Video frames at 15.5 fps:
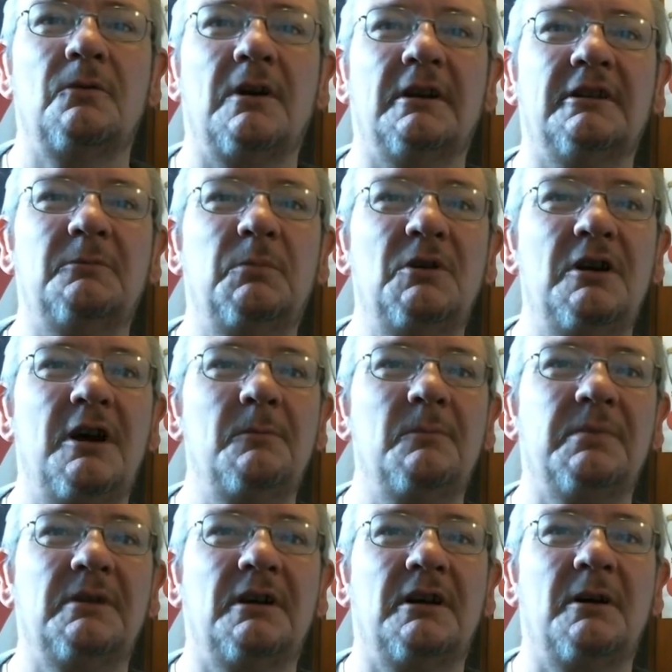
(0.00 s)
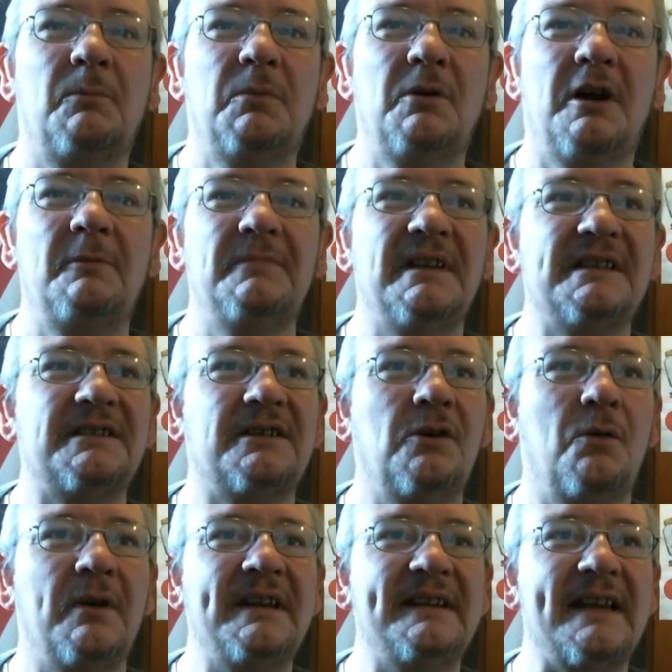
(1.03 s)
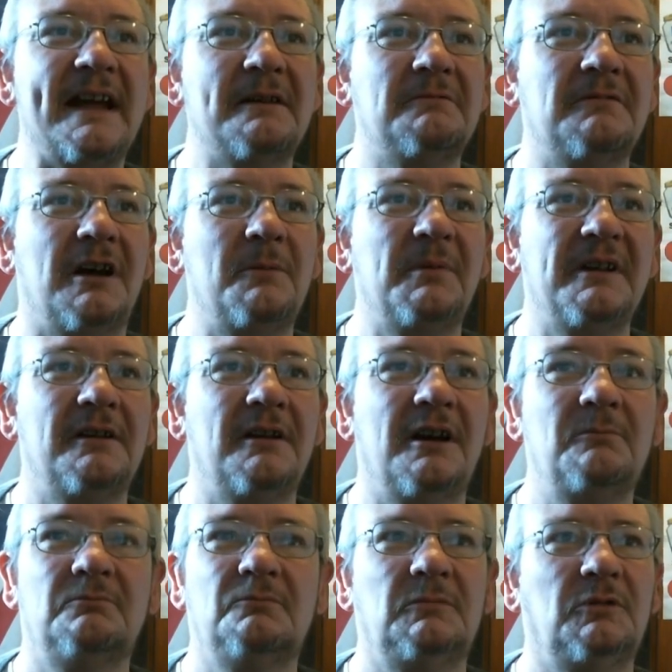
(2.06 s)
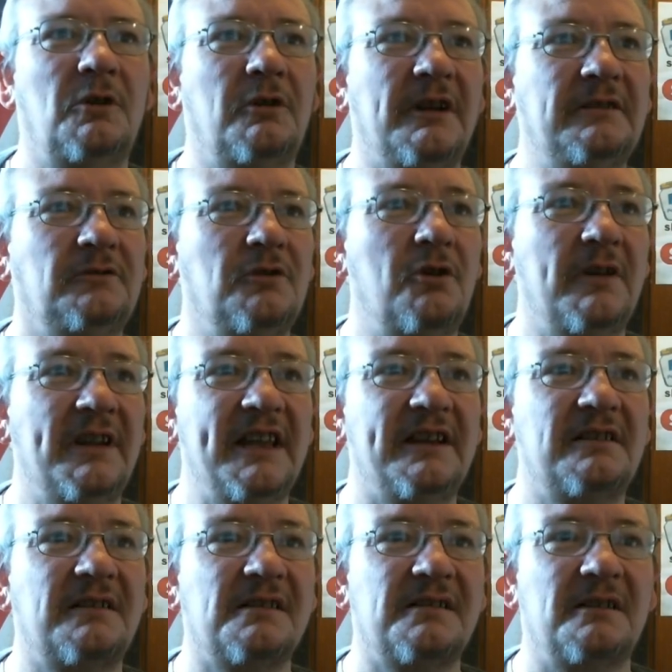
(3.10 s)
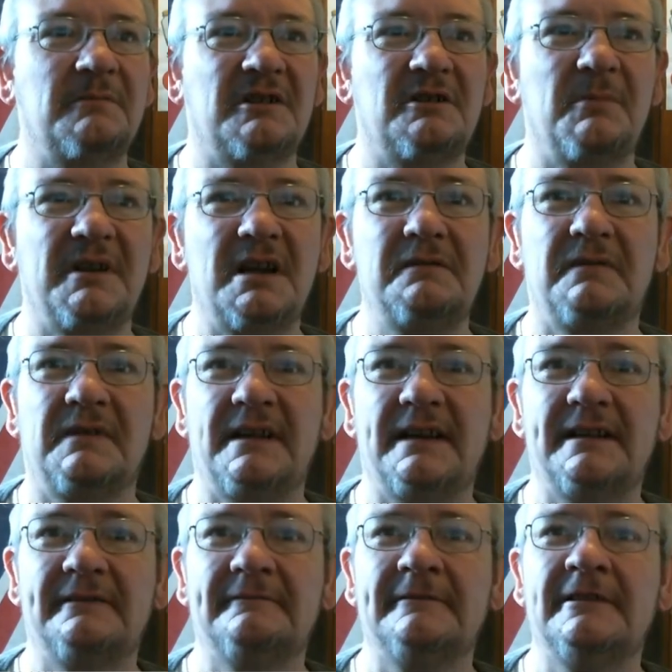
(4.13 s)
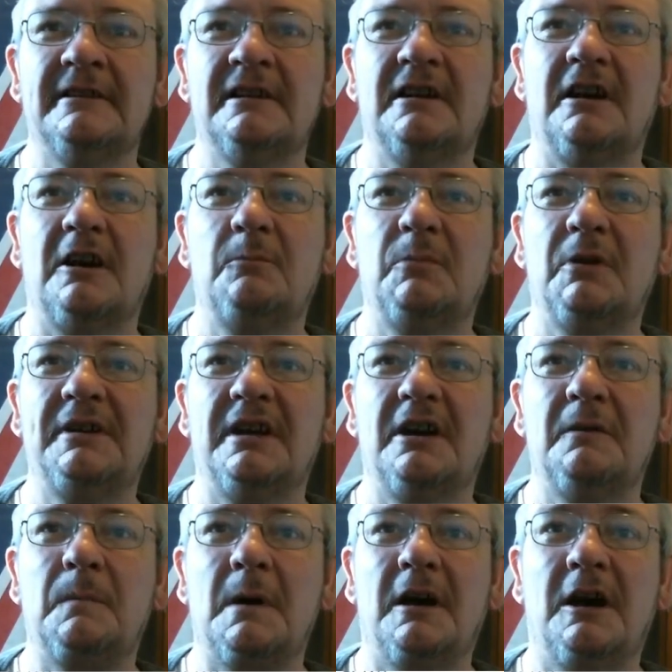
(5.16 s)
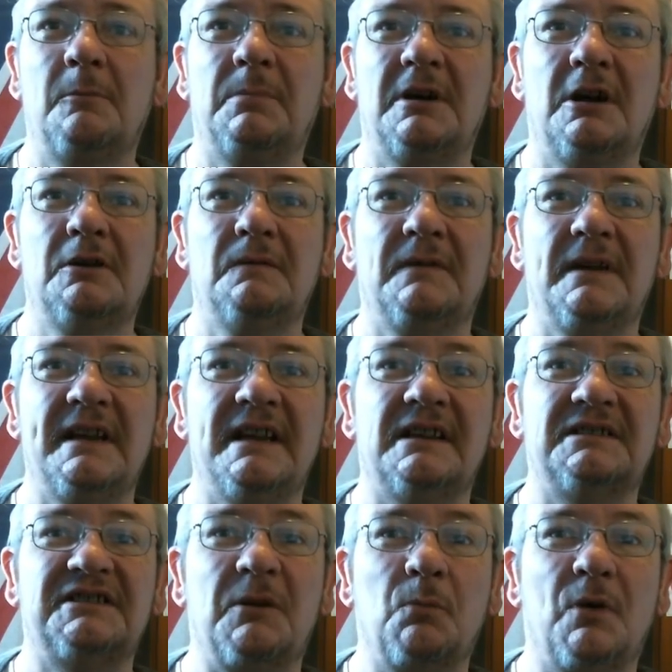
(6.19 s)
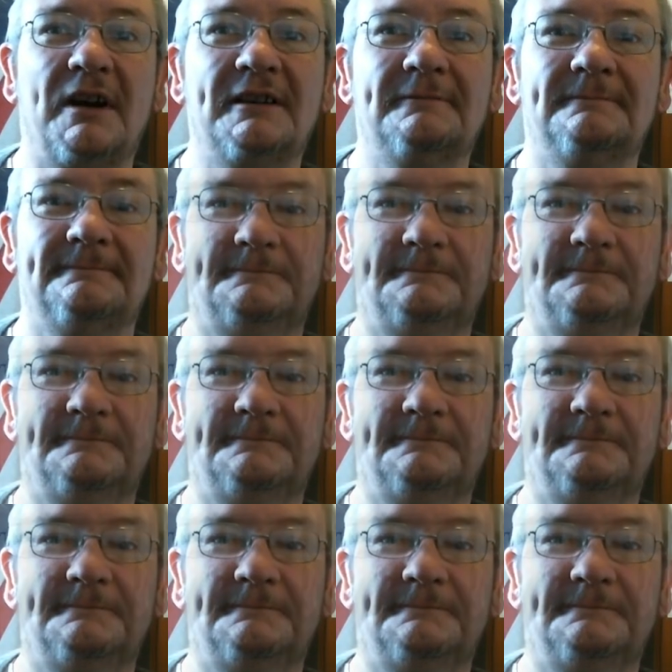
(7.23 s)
I'm going to put up, I'll put up this coin now, not here because I'm going to be over there. I'll put it up over here somewhere.